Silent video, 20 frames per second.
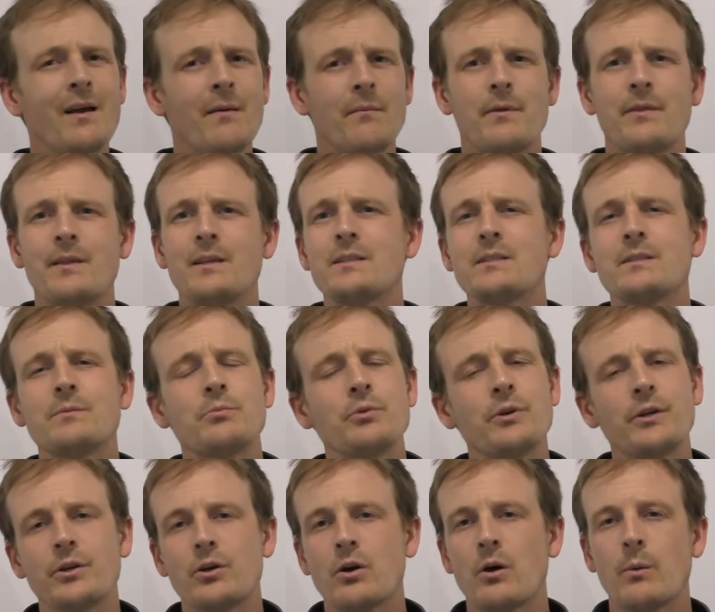But this is
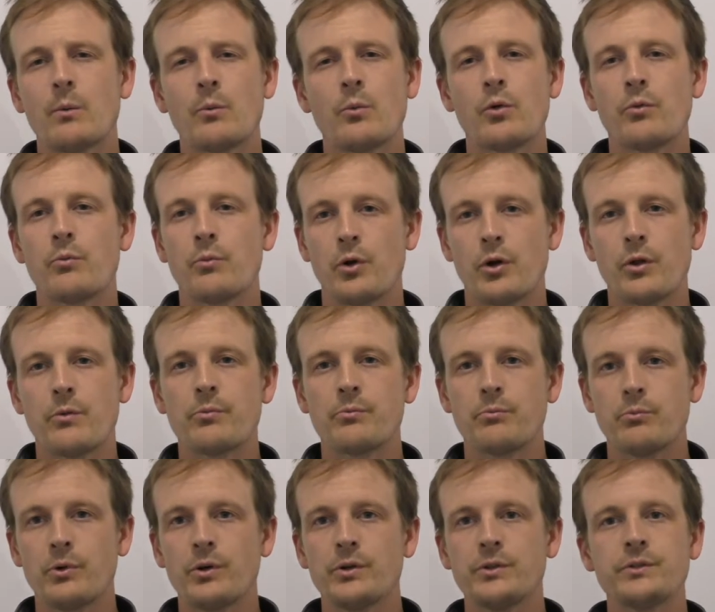pretty common with
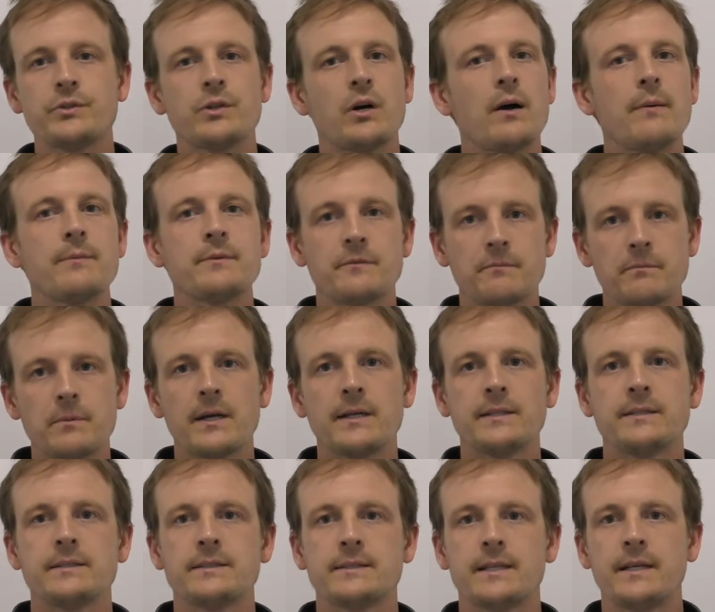most types of
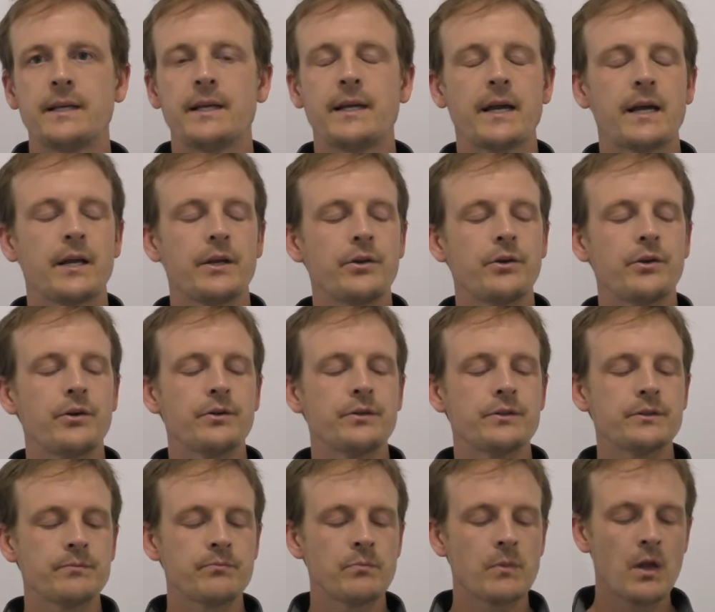braces that you can use.